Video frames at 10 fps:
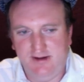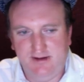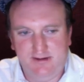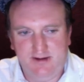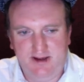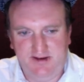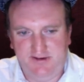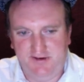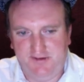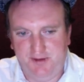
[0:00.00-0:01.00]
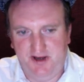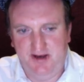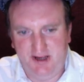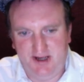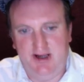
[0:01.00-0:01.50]
He's just been
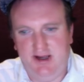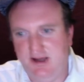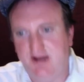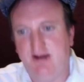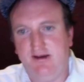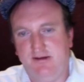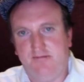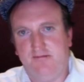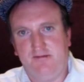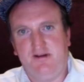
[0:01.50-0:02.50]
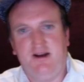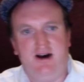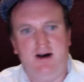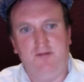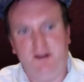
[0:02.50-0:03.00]
there
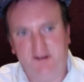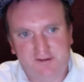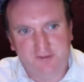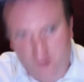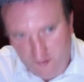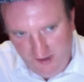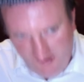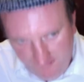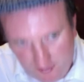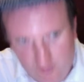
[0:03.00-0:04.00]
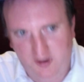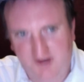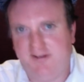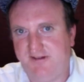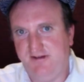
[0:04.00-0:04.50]
calmly scoring
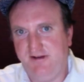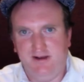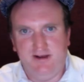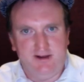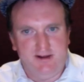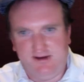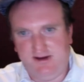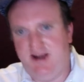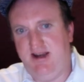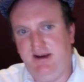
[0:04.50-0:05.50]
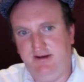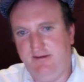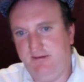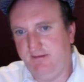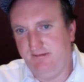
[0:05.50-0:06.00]
points, getting
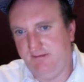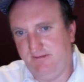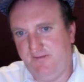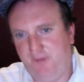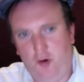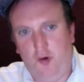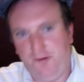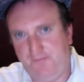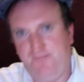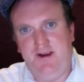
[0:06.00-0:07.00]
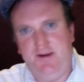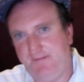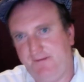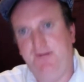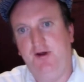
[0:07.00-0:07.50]
4th,
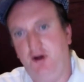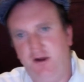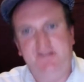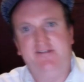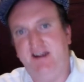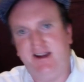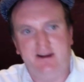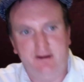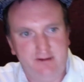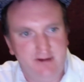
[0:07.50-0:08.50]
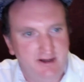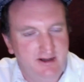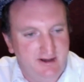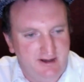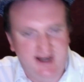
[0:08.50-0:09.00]
5th, 3rd, 2nd,
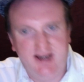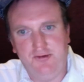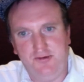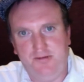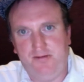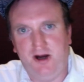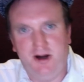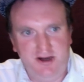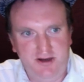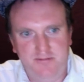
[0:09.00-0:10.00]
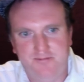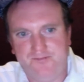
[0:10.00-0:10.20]
getting on the podium.